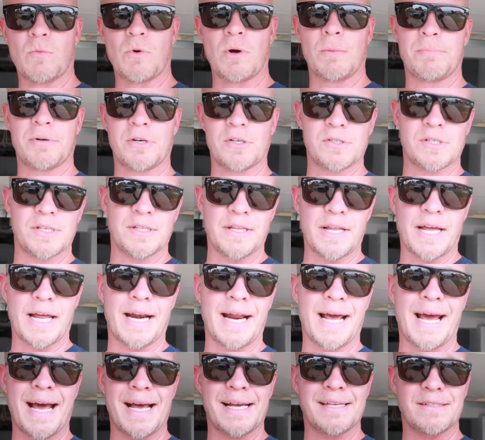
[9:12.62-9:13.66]
Now, one person
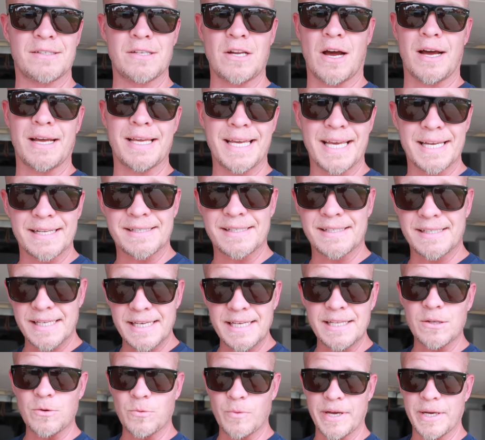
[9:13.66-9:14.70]
that has not yet
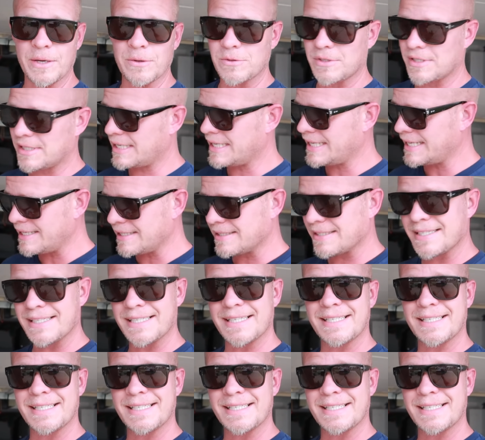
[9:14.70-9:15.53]
seen the wheels is